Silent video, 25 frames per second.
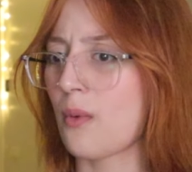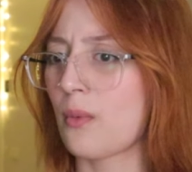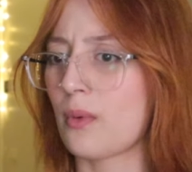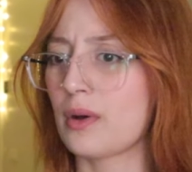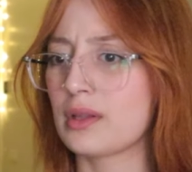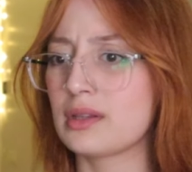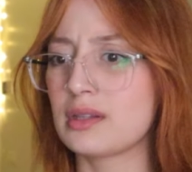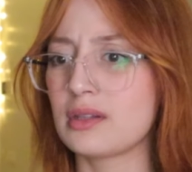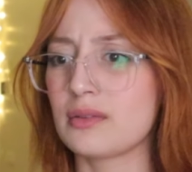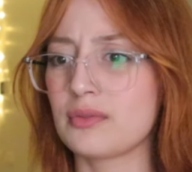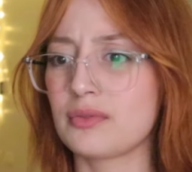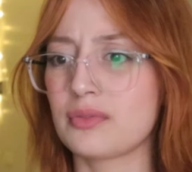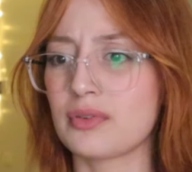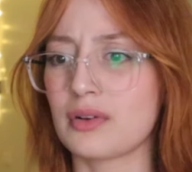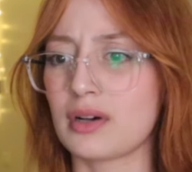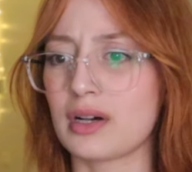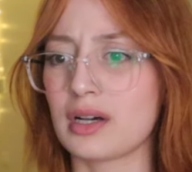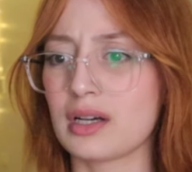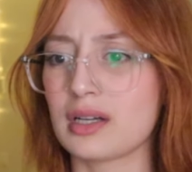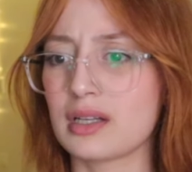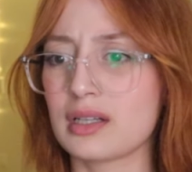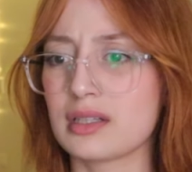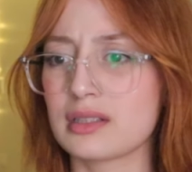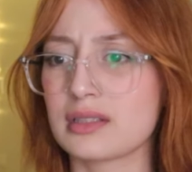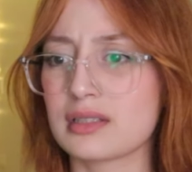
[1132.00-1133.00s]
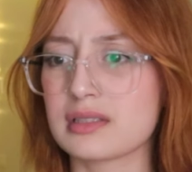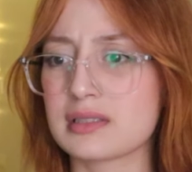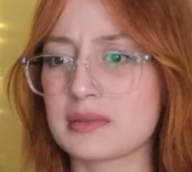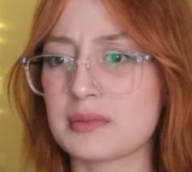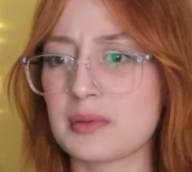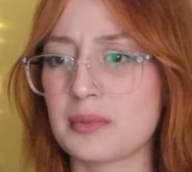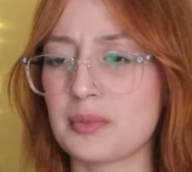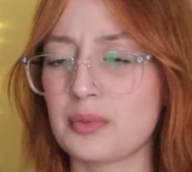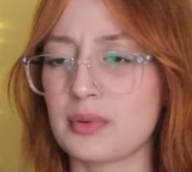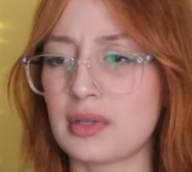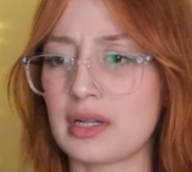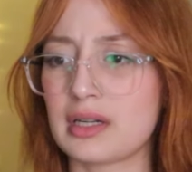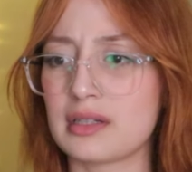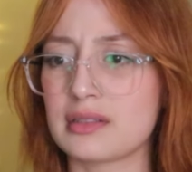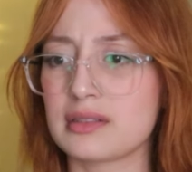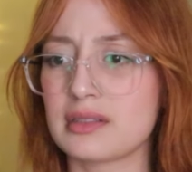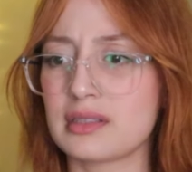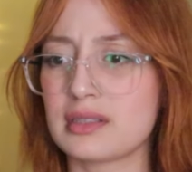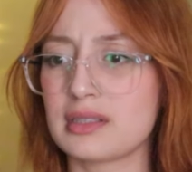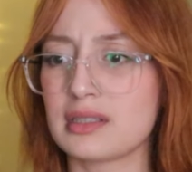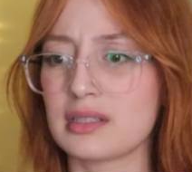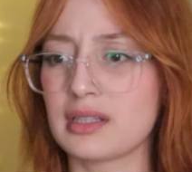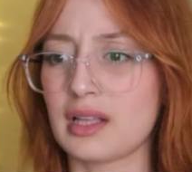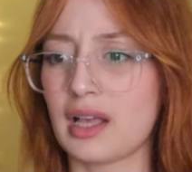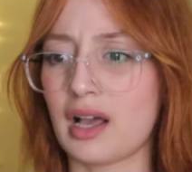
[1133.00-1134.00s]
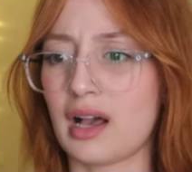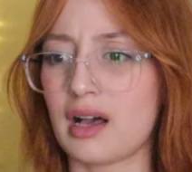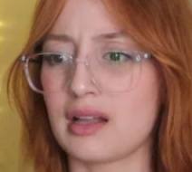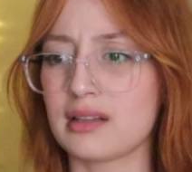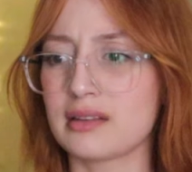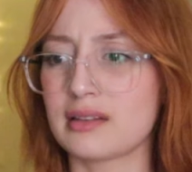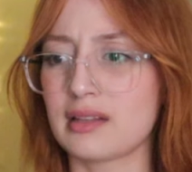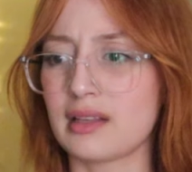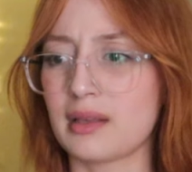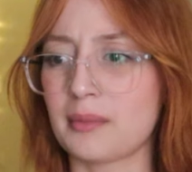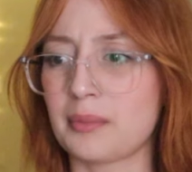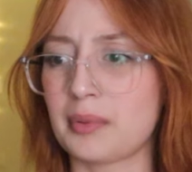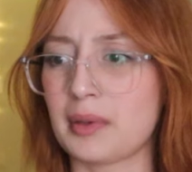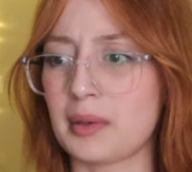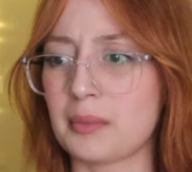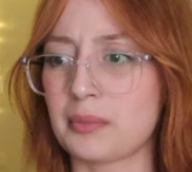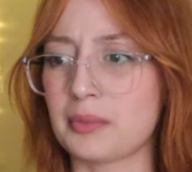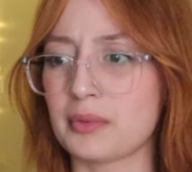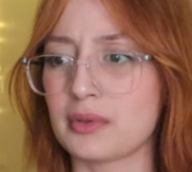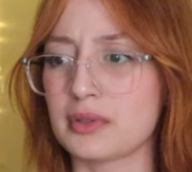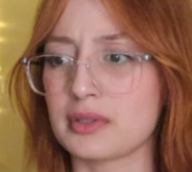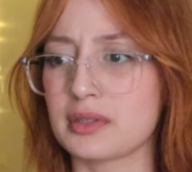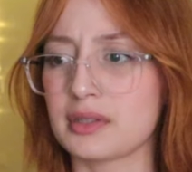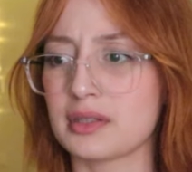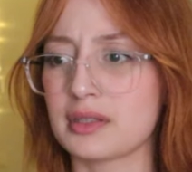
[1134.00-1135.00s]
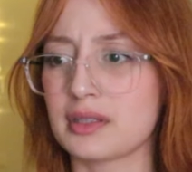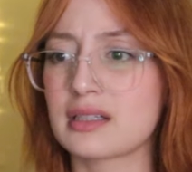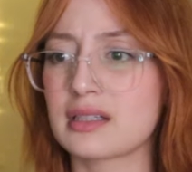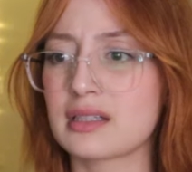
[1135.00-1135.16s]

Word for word: What the fuck? These people are literally hunting people.